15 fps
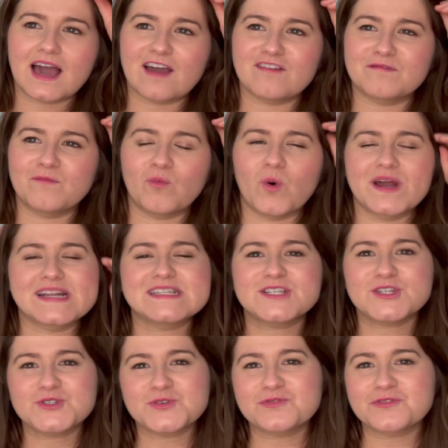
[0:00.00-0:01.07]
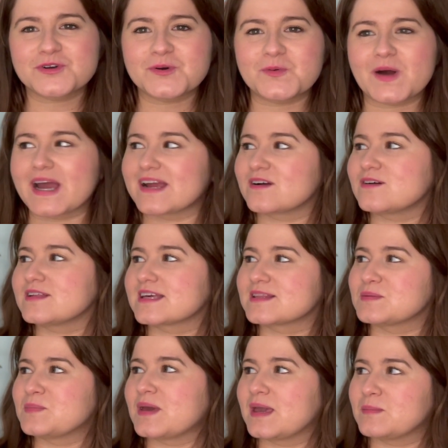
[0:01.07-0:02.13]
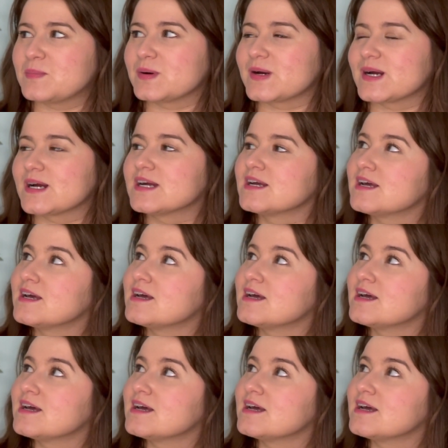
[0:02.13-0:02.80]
I've wanted to do for a while, like the paper